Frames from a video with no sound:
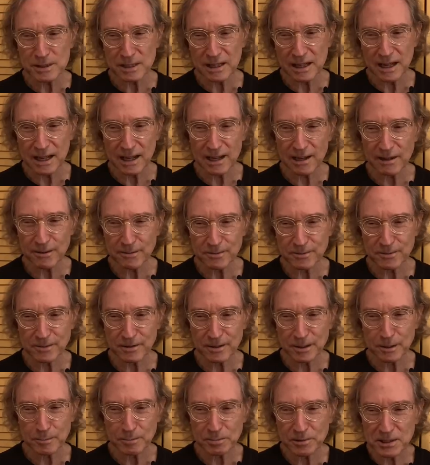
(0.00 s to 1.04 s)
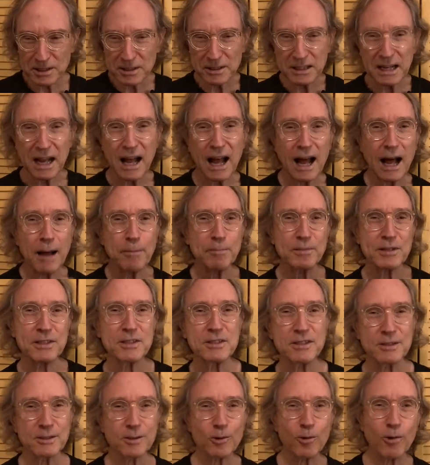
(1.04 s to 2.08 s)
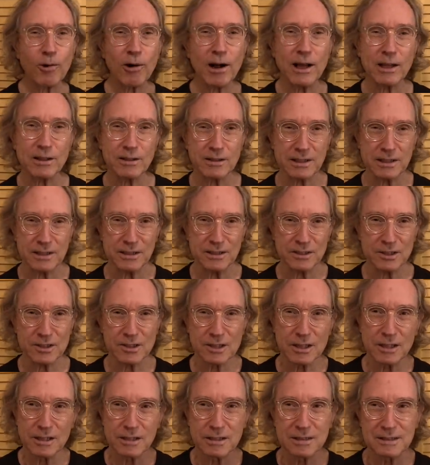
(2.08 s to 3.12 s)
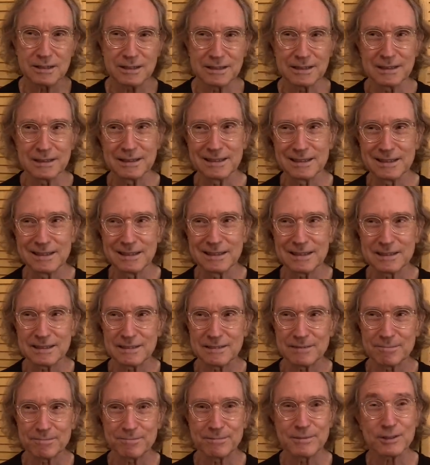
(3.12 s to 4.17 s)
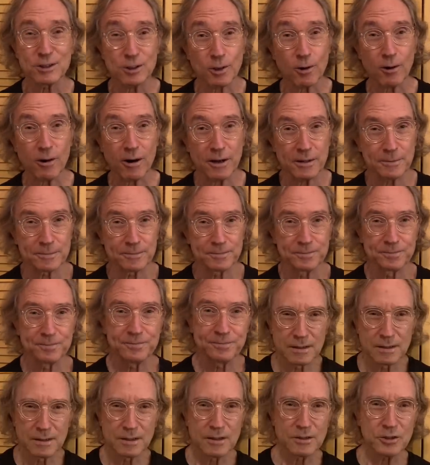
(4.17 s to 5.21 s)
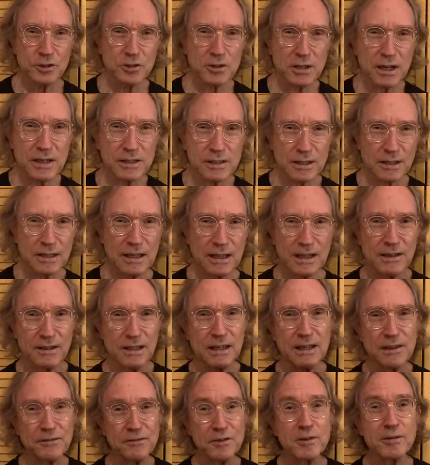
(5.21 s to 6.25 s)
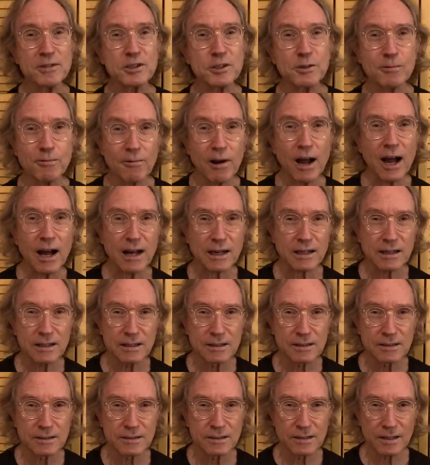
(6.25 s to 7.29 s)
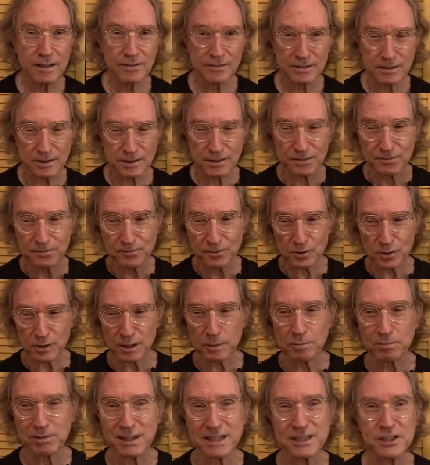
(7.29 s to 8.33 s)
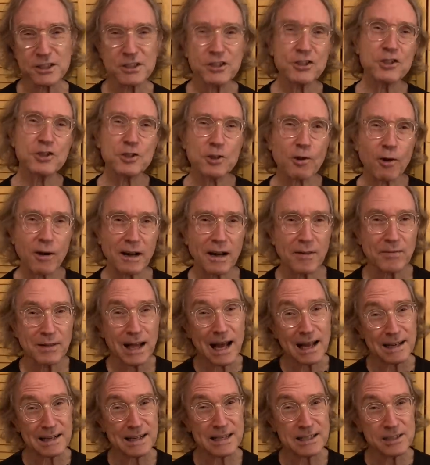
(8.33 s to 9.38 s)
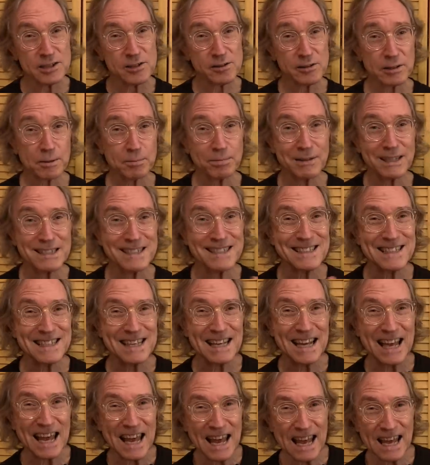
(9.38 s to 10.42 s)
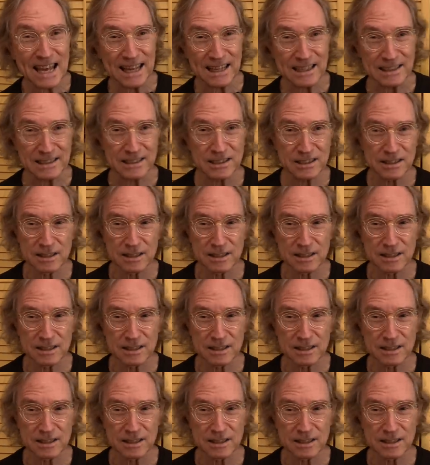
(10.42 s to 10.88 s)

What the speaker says: that have completely opposite qualities, it's hard. So you guys, if you're into rock, for the place to start, not necessarily the place to end,